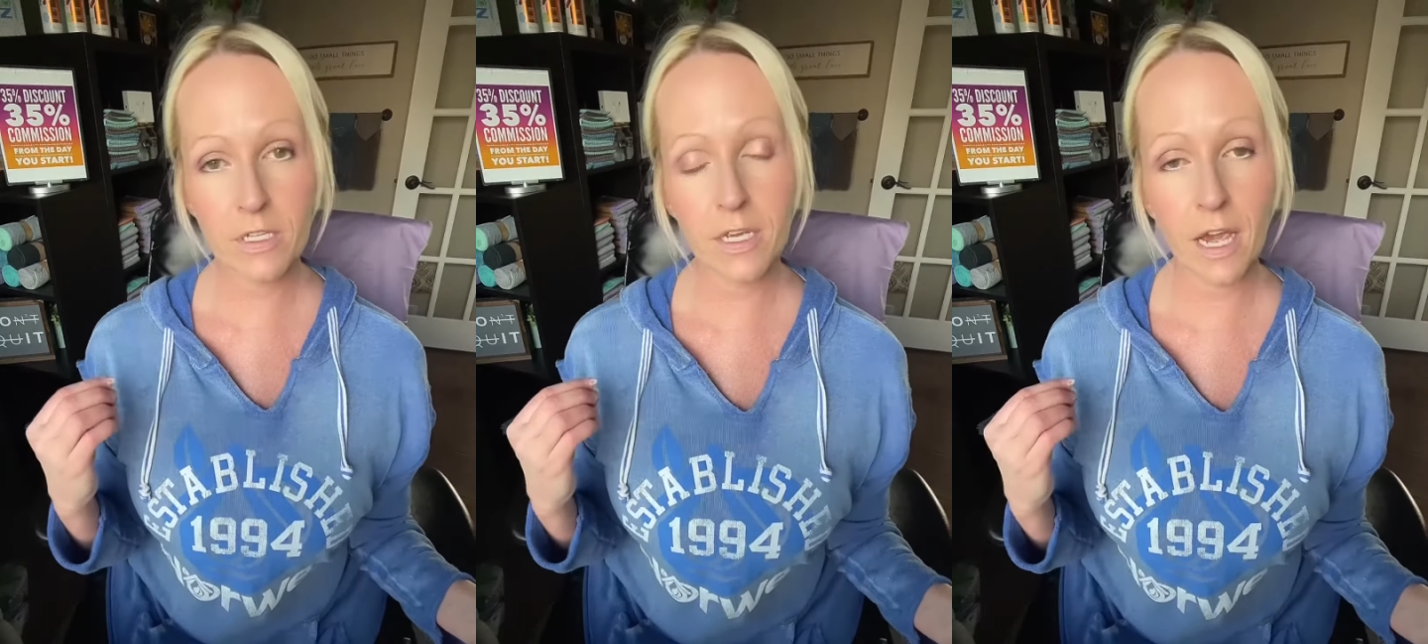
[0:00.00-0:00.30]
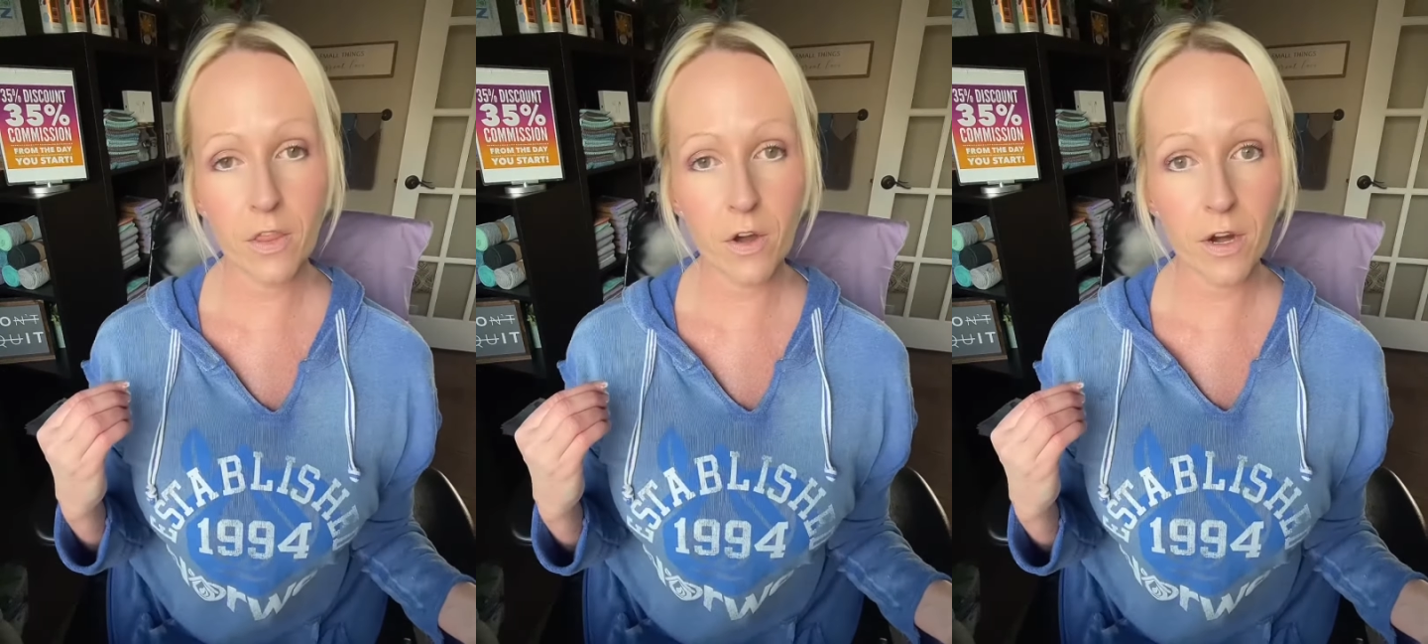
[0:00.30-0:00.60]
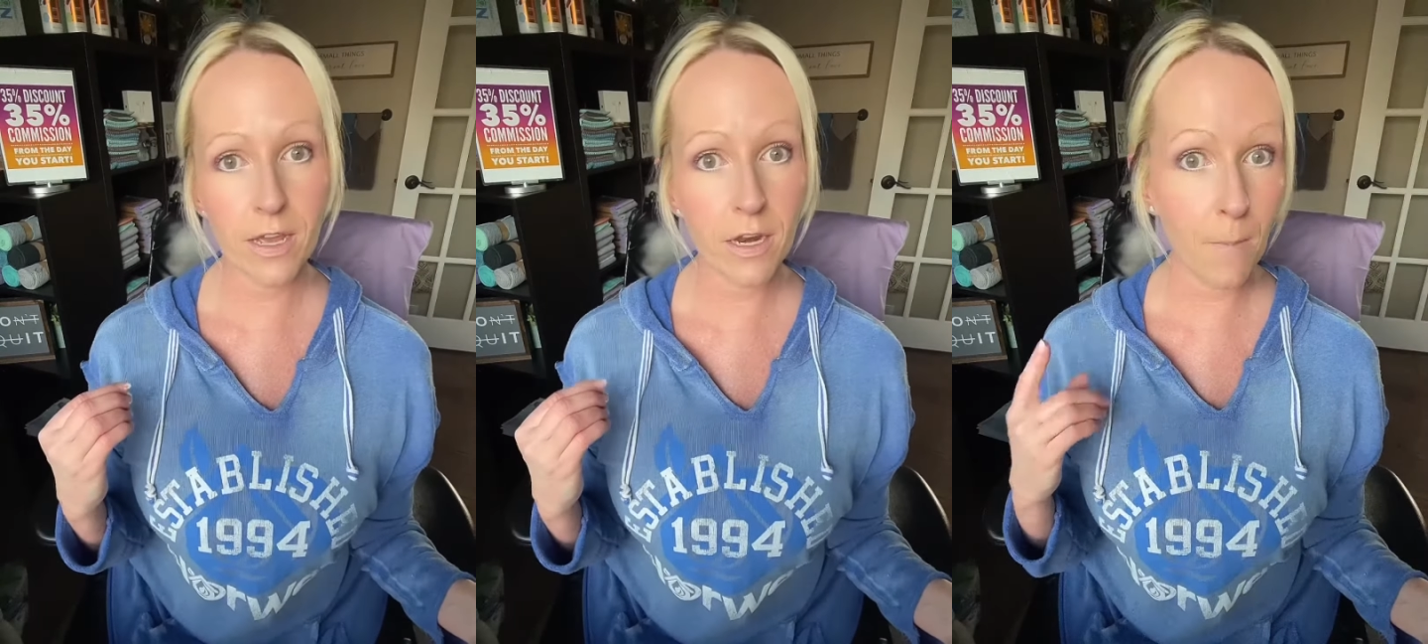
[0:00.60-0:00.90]
together
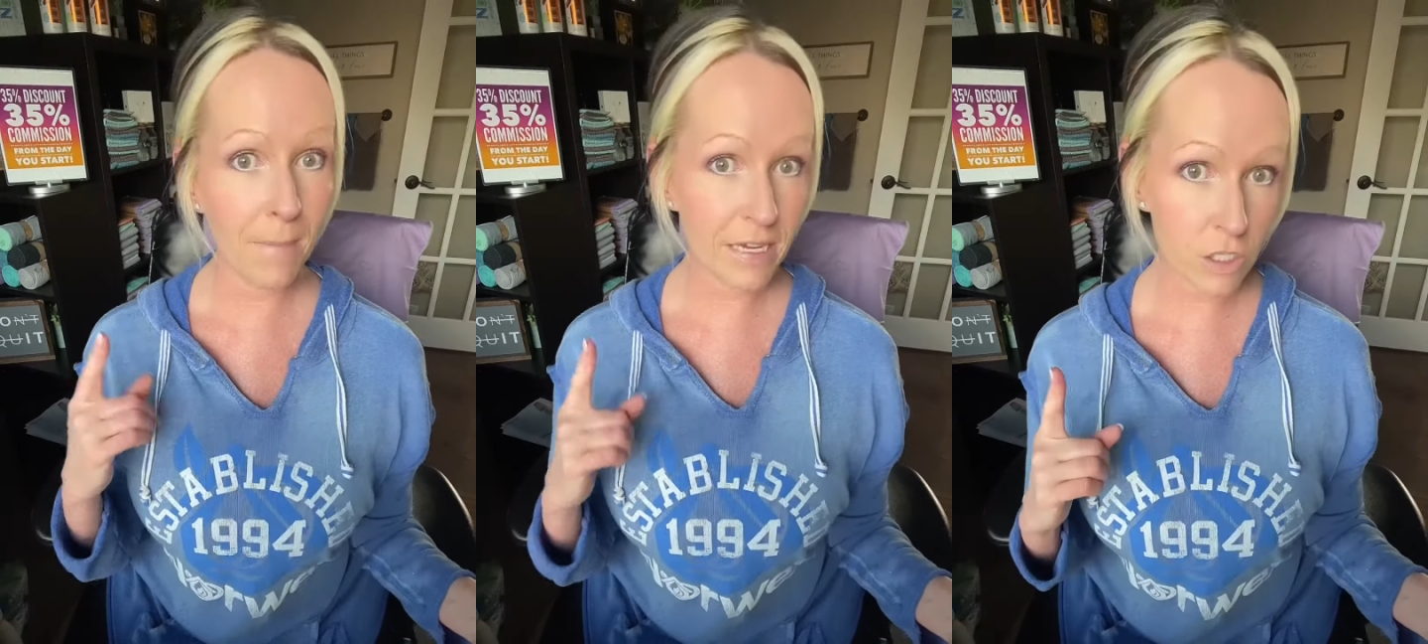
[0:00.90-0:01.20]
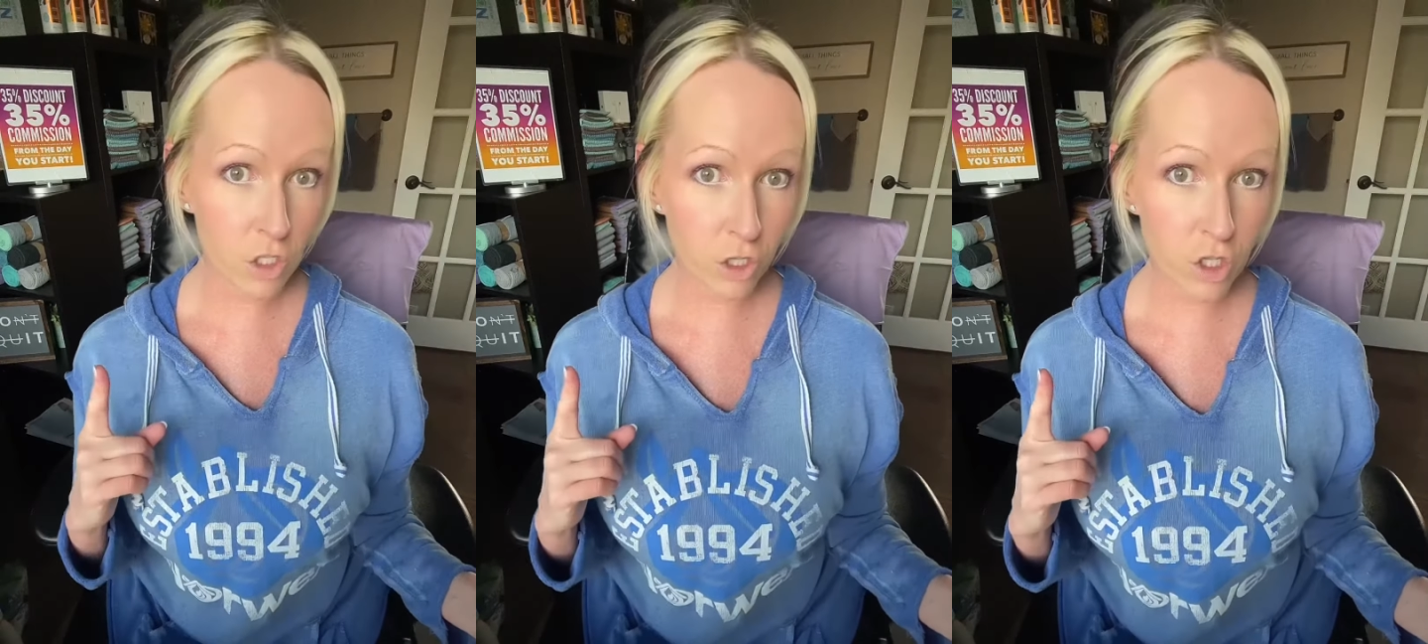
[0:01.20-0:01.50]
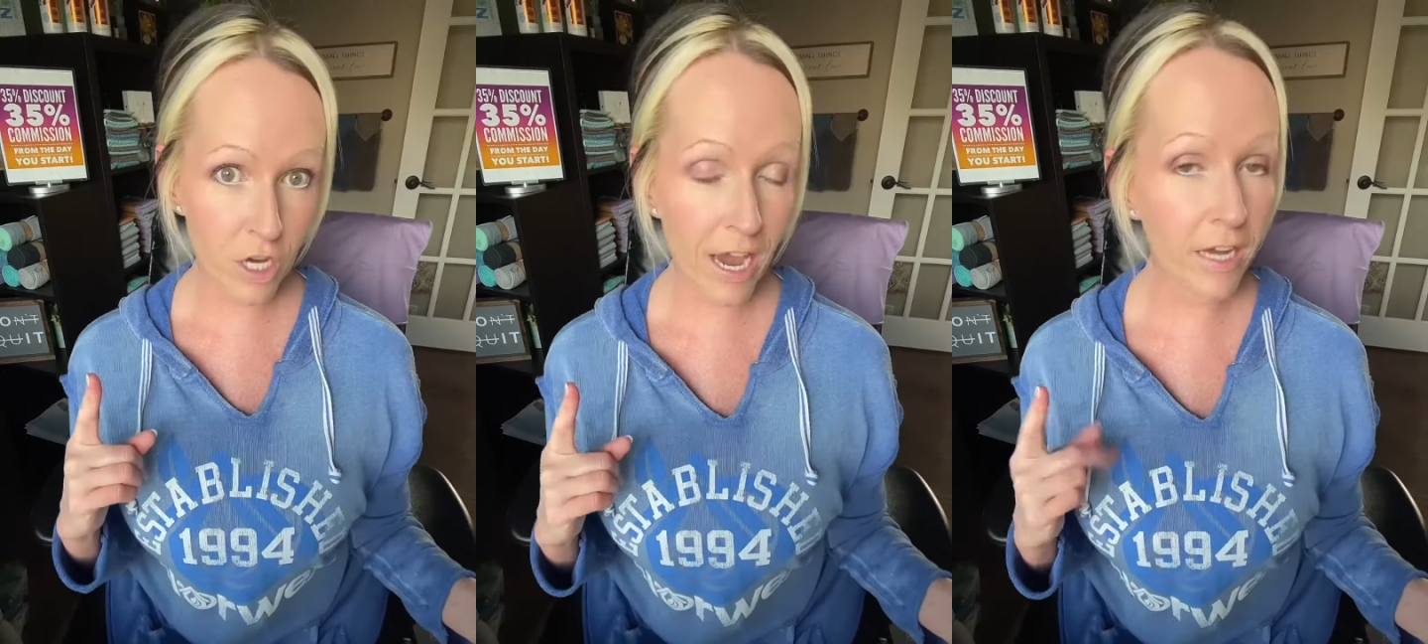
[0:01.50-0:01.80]
in a messenger
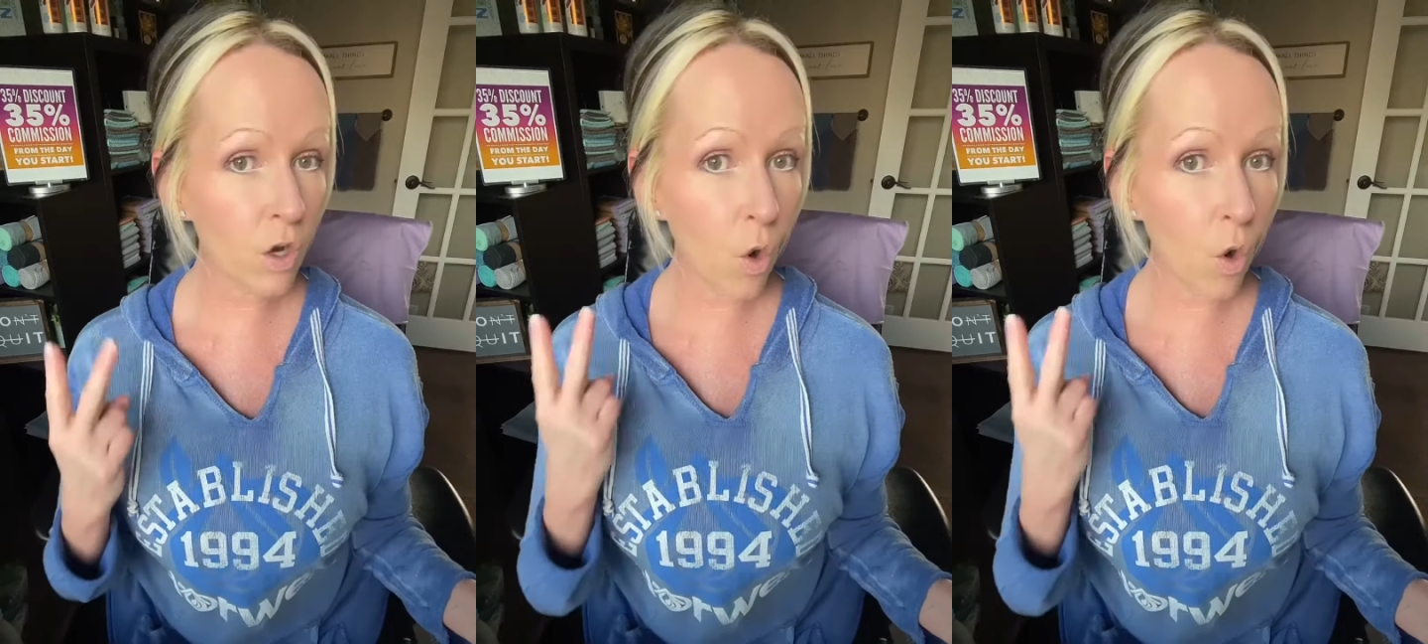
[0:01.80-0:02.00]
chat